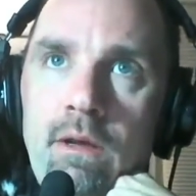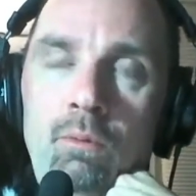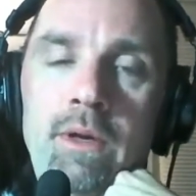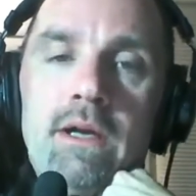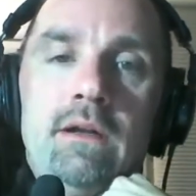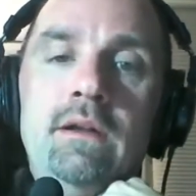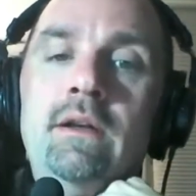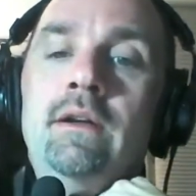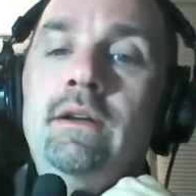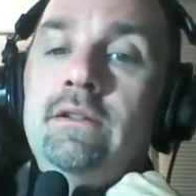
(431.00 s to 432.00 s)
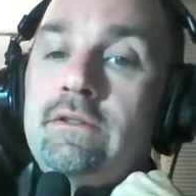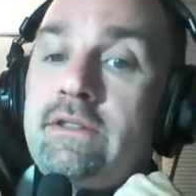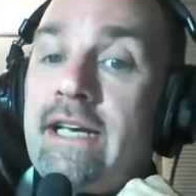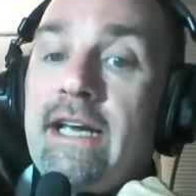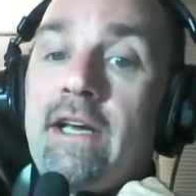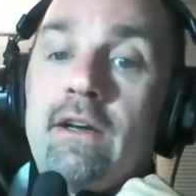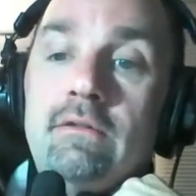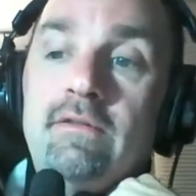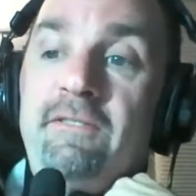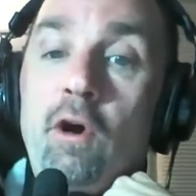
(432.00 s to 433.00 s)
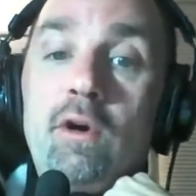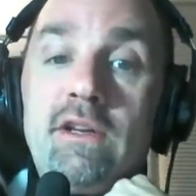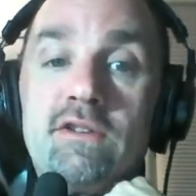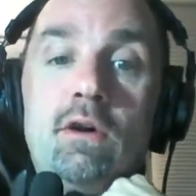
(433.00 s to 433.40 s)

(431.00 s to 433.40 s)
will take focus